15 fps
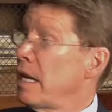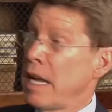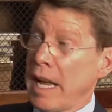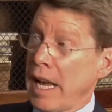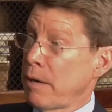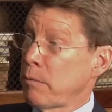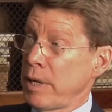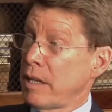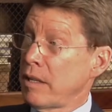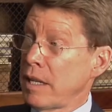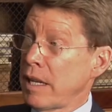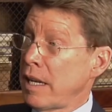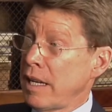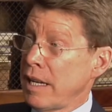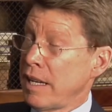Henry
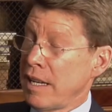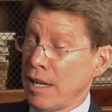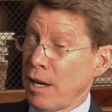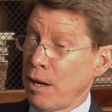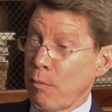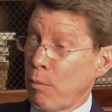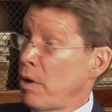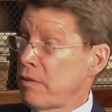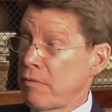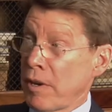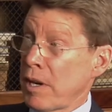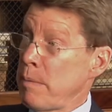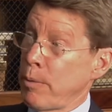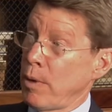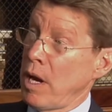Clay uh, was
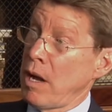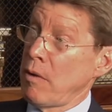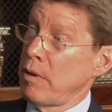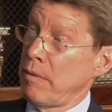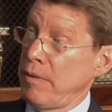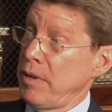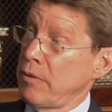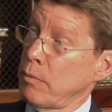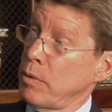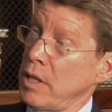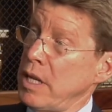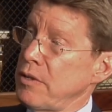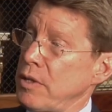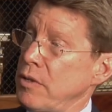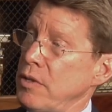very proud of his
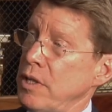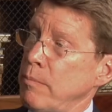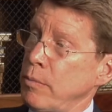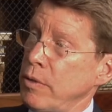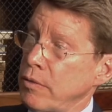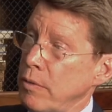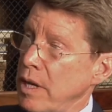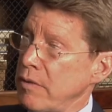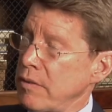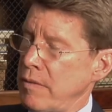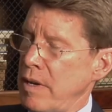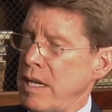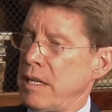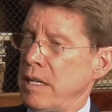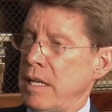relationship with
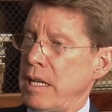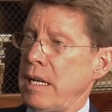Transylvania.